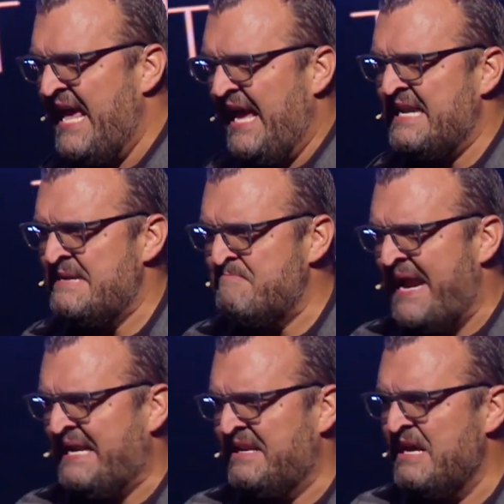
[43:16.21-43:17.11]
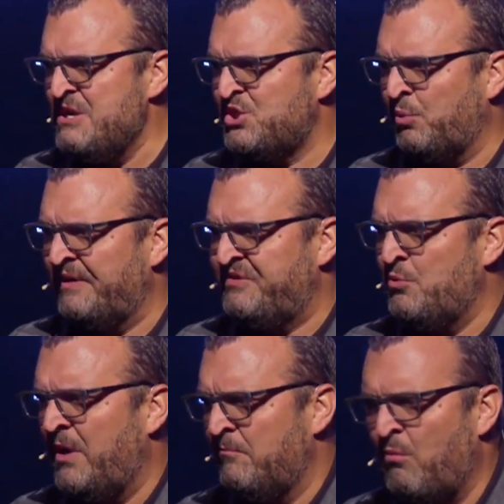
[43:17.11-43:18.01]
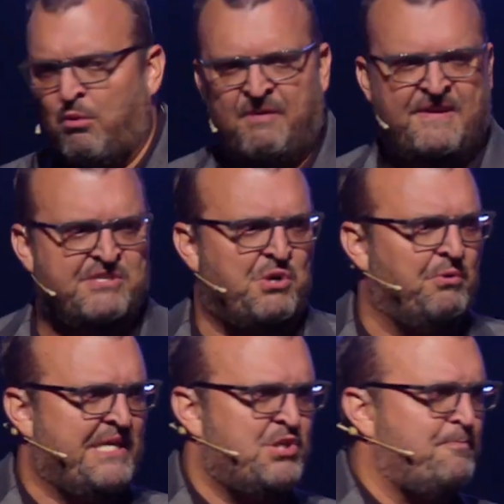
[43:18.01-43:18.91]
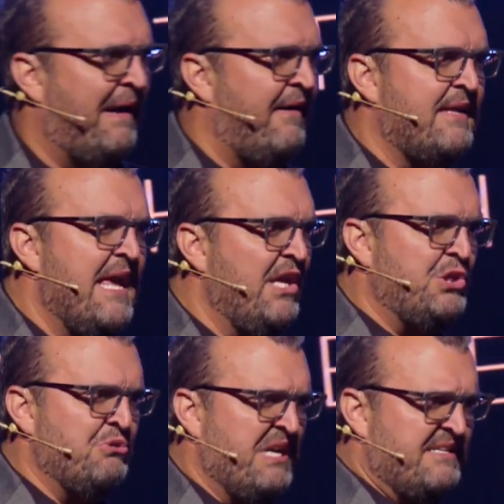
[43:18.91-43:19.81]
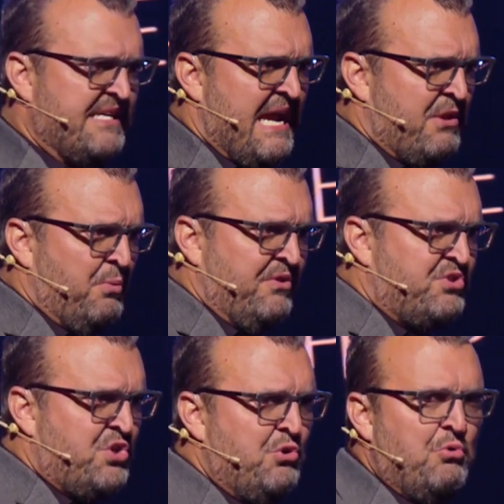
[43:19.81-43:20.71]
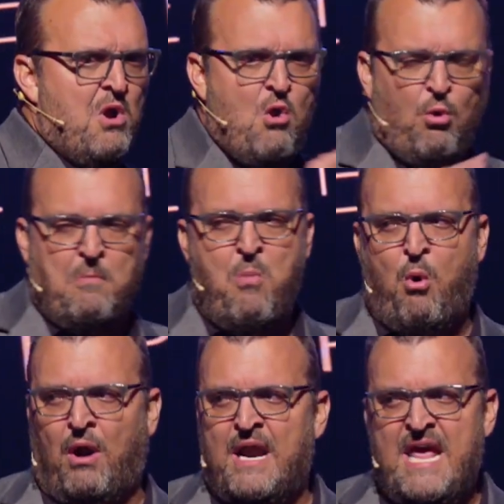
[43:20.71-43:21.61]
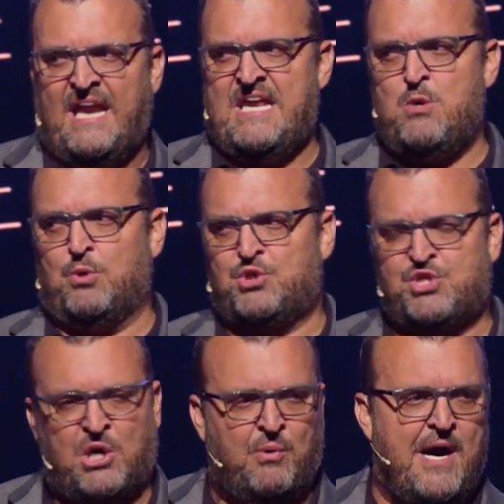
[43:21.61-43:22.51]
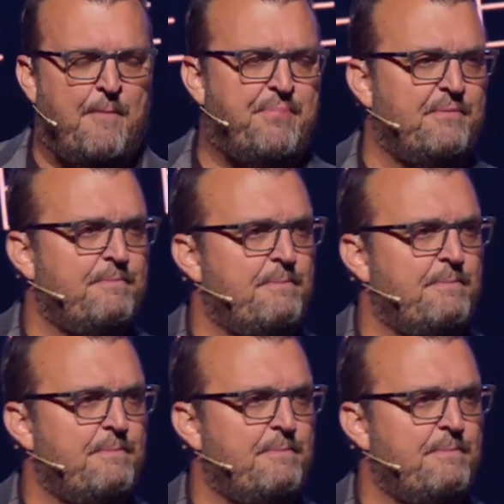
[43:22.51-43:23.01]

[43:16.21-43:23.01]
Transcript: And He made it to where if you want more of His Holy Spirit, you get together with two or more, and He will show up.